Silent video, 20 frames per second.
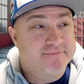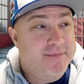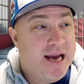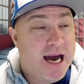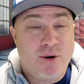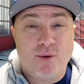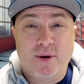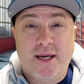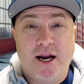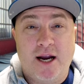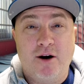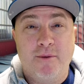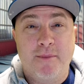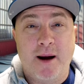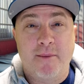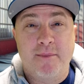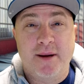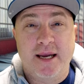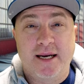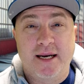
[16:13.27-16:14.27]
I don't care
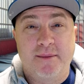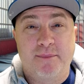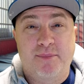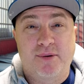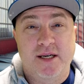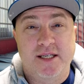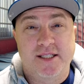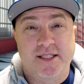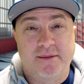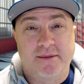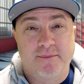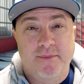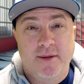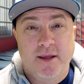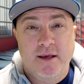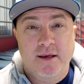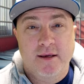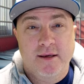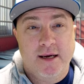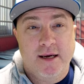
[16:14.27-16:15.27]
about being in prison.
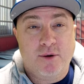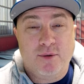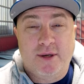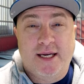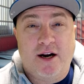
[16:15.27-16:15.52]
I don't